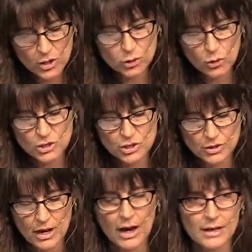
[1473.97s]
for the Lord
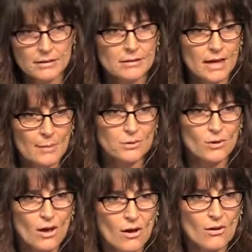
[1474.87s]
your God,
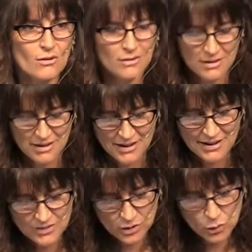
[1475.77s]
capital L,
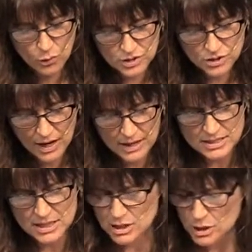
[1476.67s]
the Lord your God
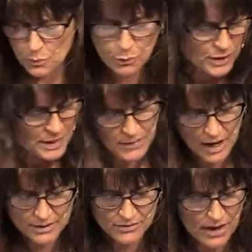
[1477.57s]
is the supreme
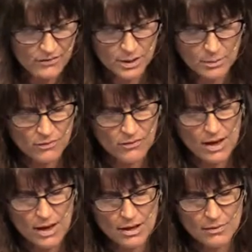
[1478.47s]
God of heaven above,
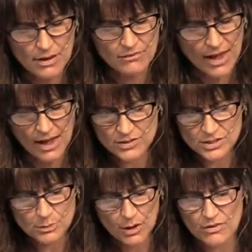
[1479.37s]
uh, of the
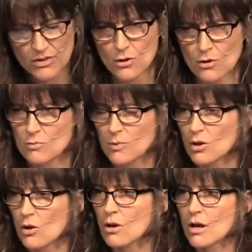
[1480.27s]
heavens above and the earth
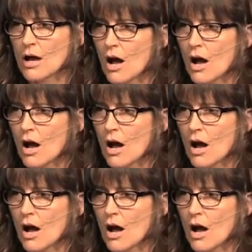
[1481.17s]
below.